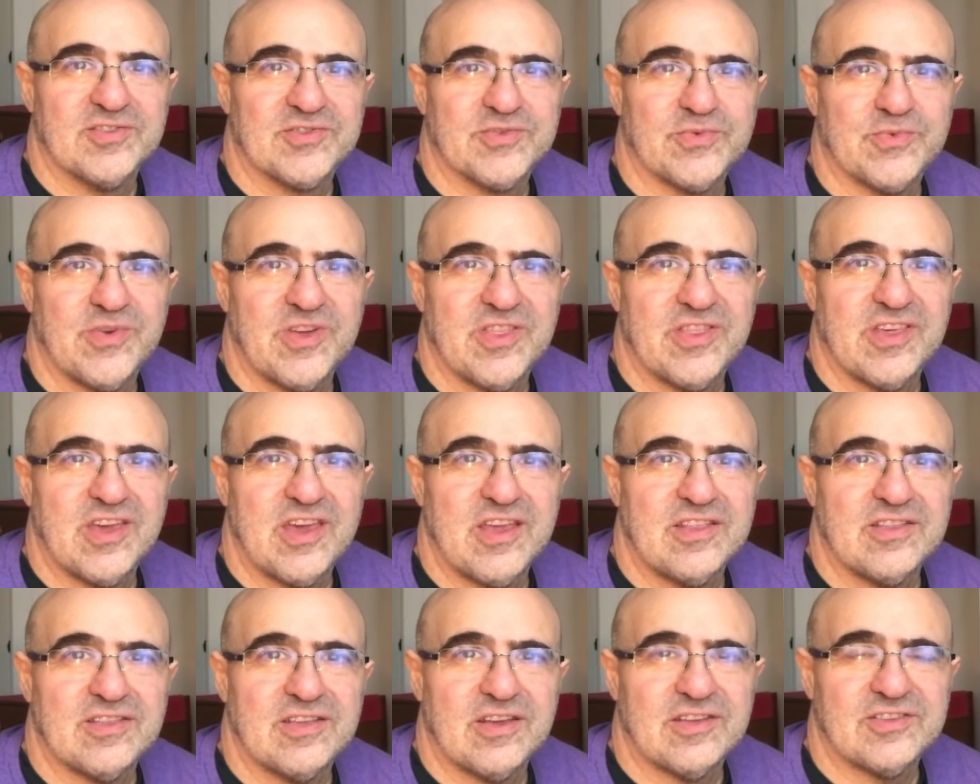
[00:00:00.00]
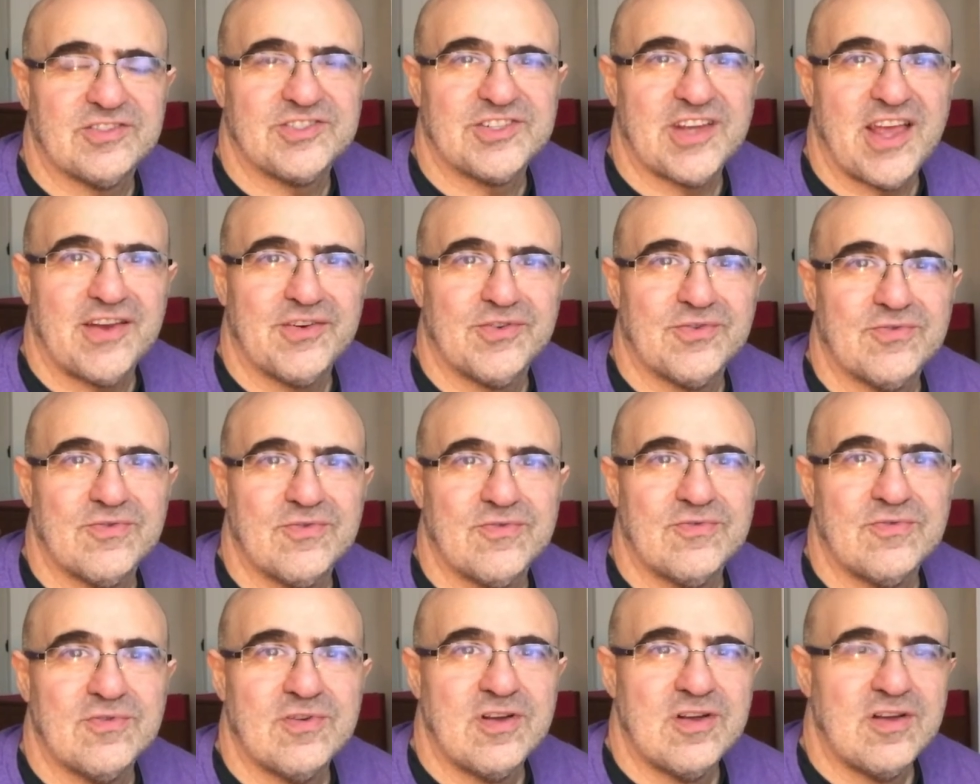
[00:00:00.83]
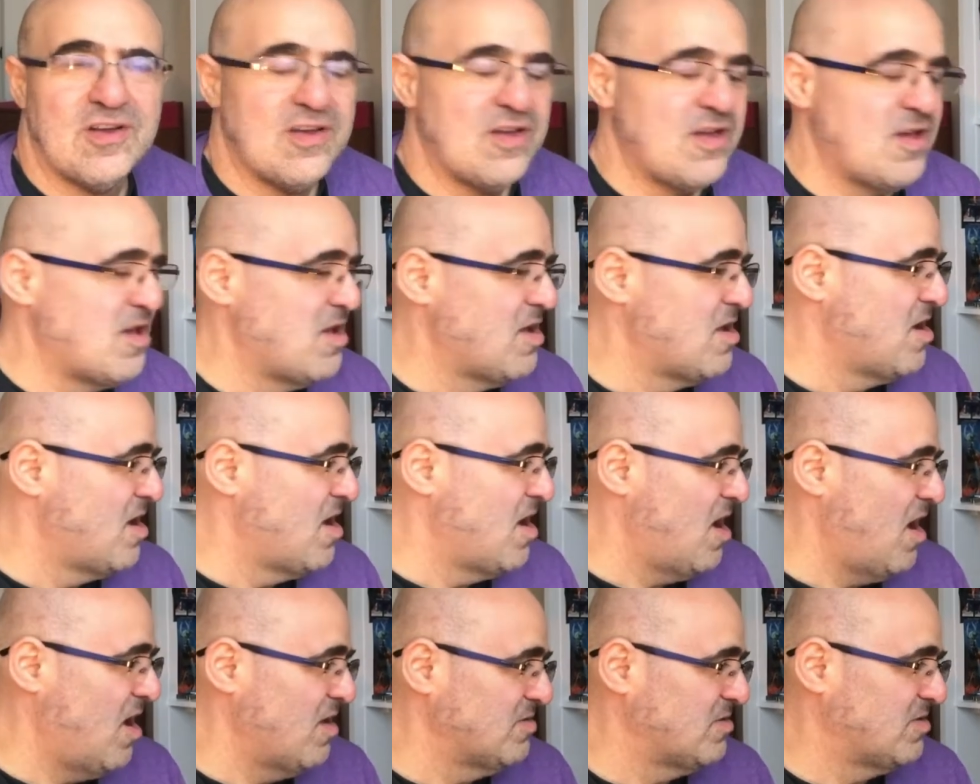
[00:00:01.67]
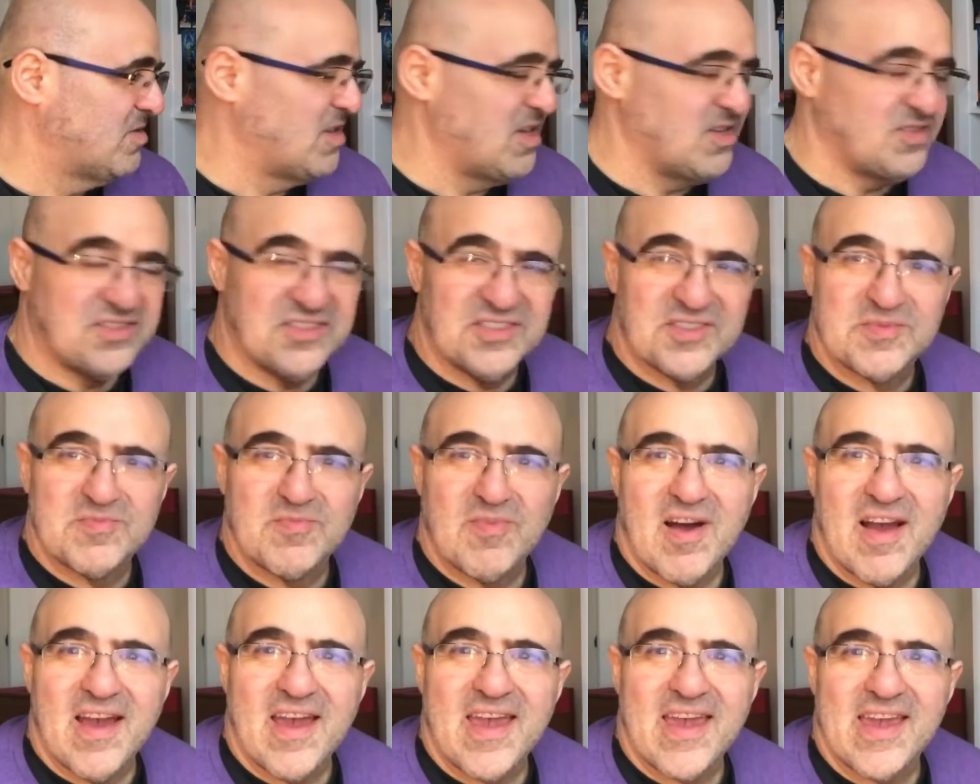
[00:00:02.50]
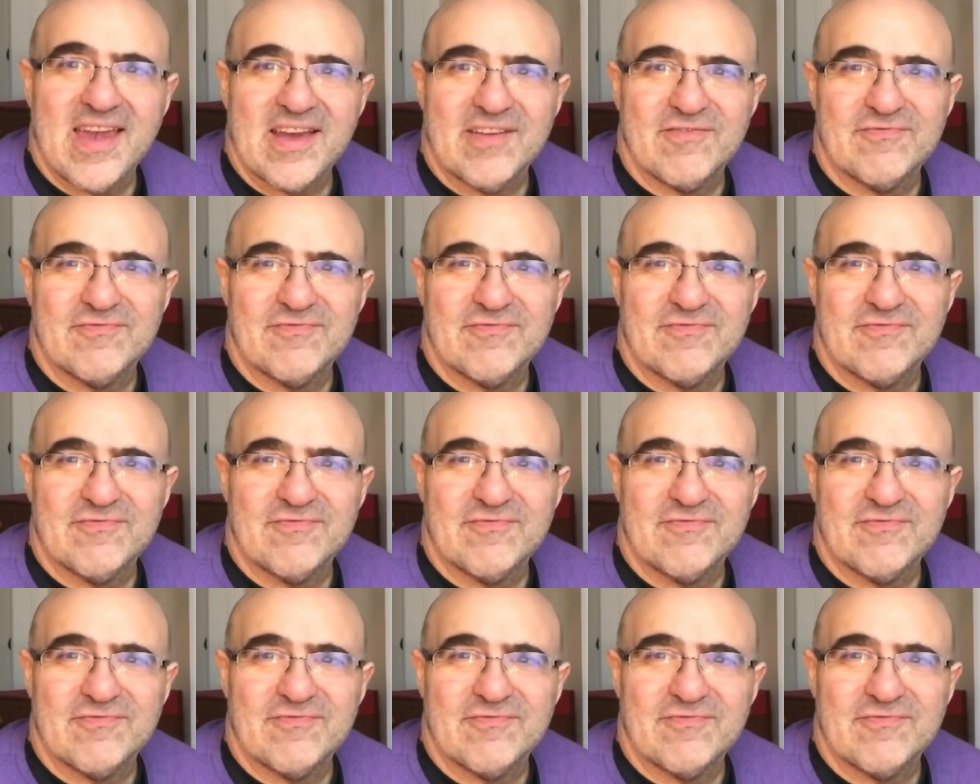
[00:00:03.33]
Within channel. This is my